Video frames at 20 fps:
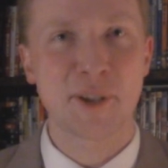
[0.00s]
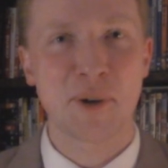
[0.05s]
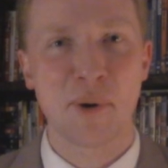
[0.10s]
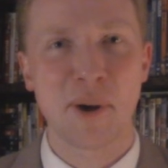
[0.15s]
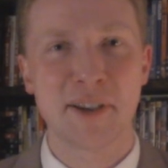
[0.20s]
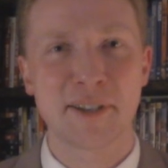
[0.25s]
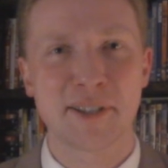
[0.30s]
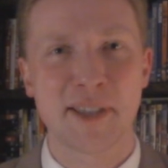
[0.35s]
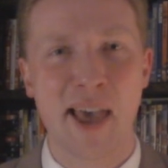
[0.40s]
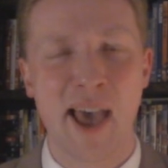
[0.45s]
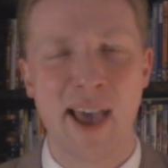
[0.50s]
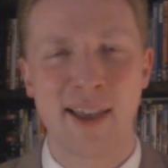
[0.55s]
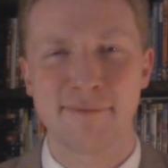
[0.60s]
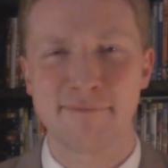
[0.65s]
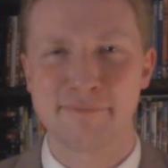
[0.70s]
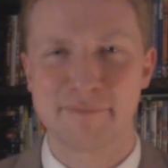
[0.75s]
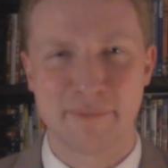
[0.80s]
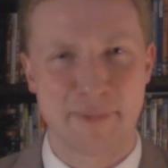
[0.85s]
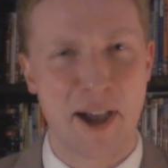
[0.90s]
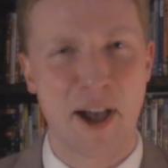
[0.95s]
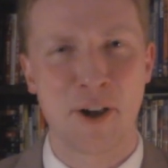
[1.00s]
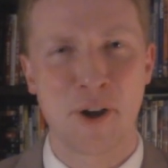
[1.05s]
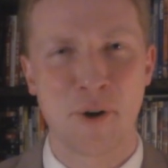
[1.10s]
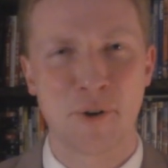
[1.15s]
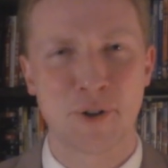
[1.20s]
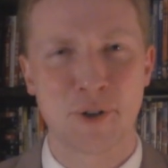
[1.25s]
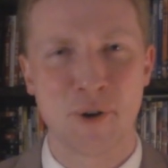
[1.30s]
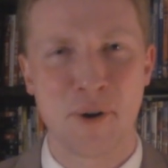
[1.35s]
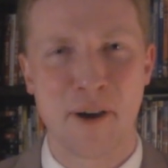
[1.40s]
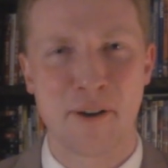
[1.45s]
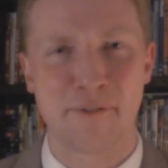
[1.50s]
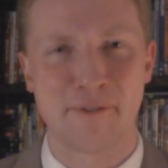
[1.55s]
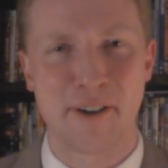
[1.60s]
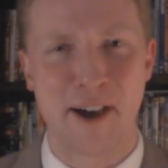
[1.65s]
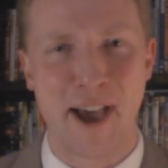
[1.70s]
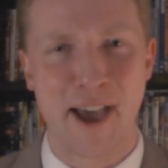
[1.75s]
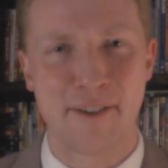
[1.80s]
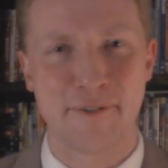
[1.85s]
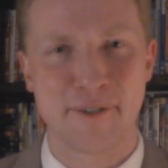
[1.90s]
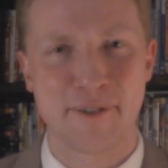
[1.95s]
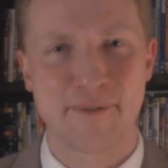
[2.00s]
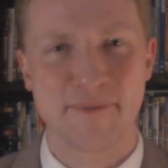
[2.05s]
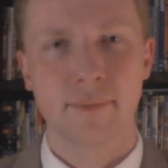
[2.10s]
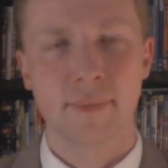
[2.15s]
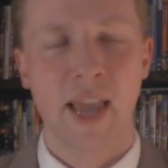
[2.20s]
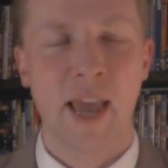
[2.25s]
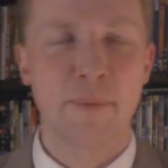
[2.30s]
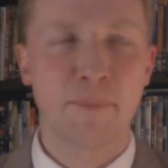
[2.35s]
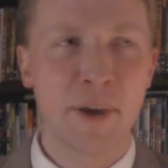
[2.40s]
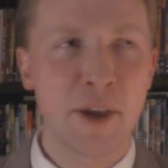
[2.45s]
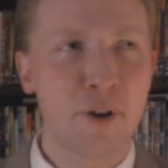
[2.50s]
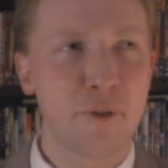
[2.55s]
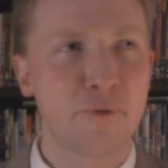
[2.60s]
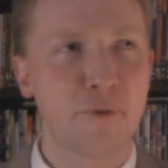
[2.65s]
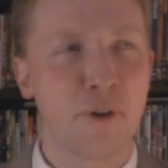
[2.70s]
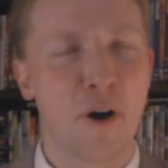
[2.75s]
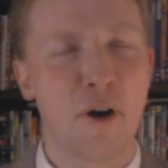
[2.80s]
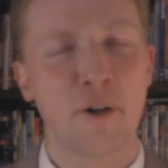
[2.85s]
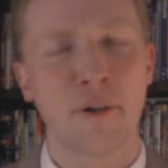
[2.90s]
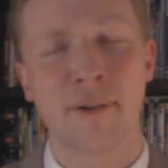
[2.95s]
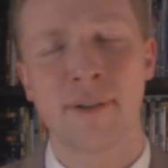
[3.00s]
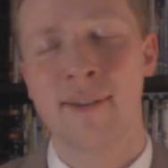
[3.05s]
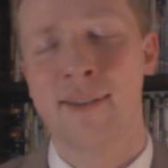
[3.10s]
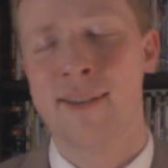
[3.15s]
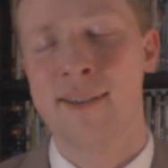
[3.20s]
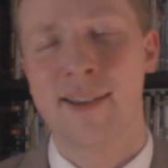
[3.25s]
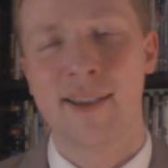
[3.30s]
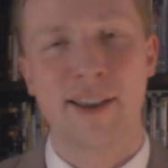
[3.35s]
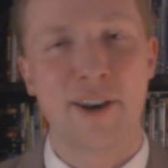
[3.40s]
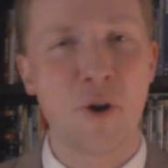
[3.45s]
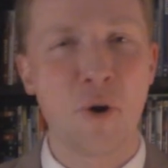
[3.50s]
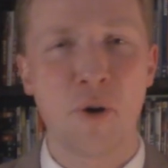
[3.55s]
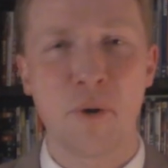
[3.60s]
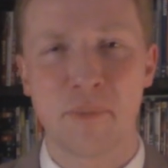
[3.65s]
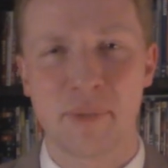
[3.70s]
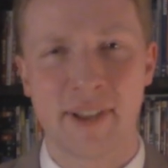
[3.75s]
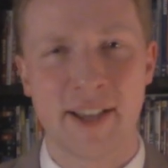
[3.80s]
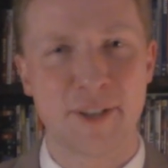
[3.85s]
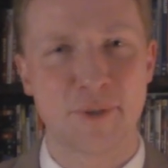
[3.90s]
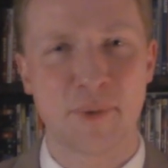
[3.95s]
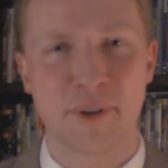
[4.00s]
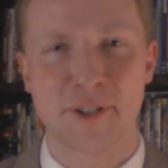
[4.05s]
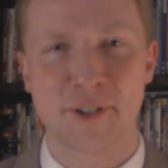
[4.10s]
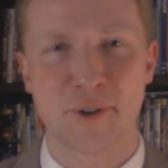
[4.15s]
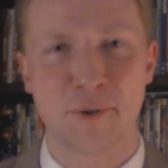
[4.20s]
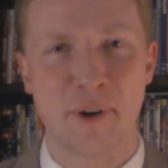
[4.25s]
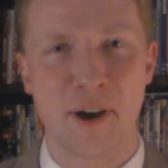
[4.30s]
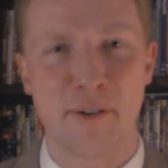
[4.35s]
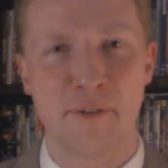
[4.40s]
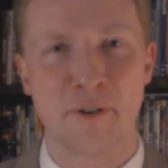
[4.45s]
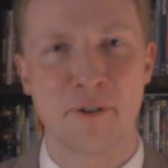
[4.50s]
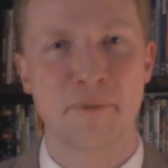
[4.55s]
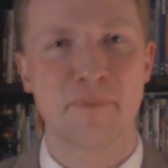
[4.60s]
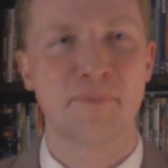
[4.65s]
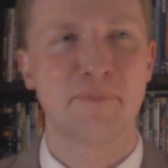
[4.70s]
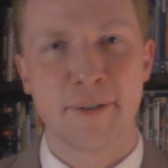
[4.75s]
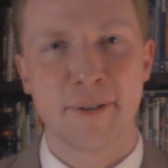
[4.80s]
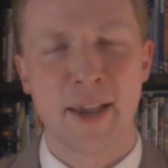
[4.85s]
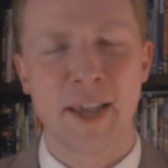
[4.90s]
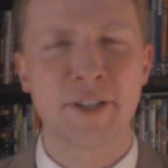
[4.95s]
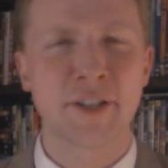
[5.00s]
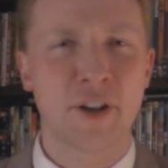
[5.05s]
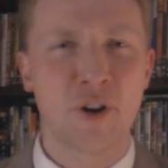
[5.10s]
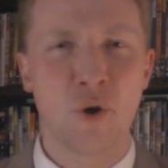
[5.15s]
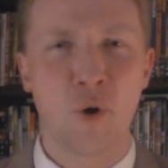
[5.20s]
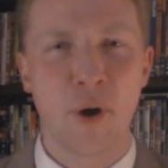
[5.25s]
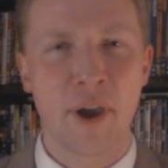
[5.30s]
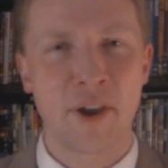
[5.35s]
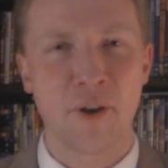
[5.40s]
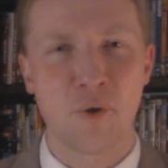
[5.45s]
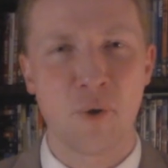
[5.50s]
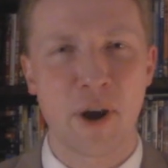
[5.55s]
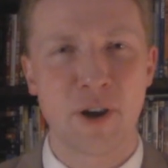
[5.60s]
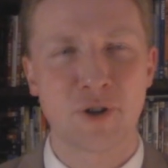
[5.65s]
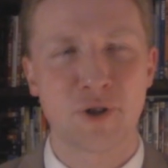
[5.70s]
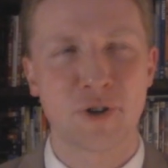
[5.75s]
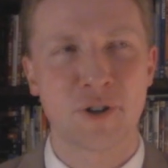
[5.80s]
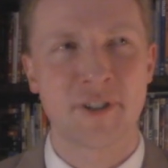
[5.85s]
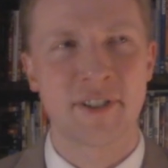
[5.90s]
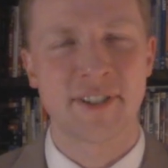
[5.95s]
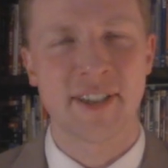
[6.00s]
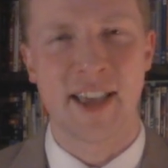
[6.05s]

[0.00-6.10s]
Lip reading: there is that, I'll go 2 out of 5. And Peter Falk, no complaints whatsoever. His annoying questions